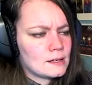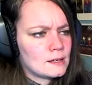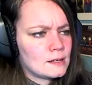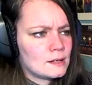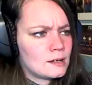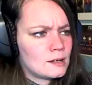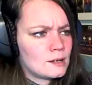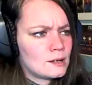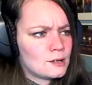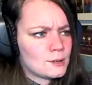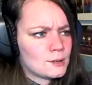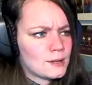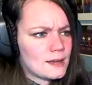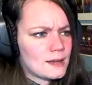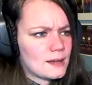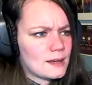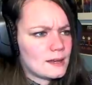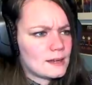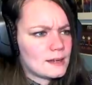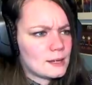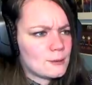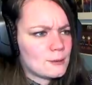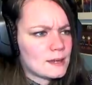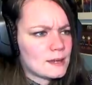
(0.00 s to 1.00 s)

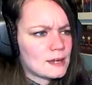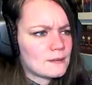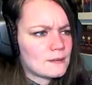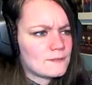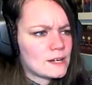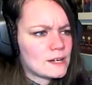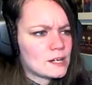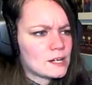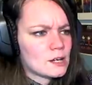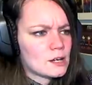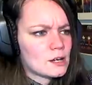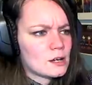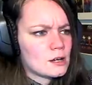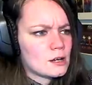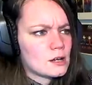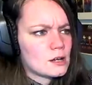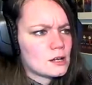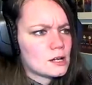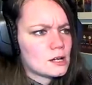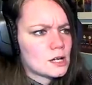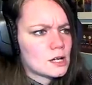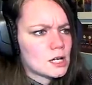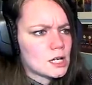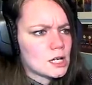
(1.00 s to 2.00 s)
Okay, now we gotta find a
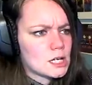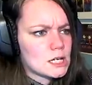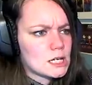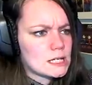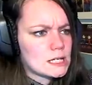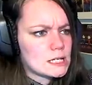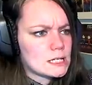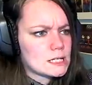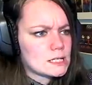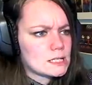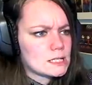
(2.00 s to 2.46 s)
card.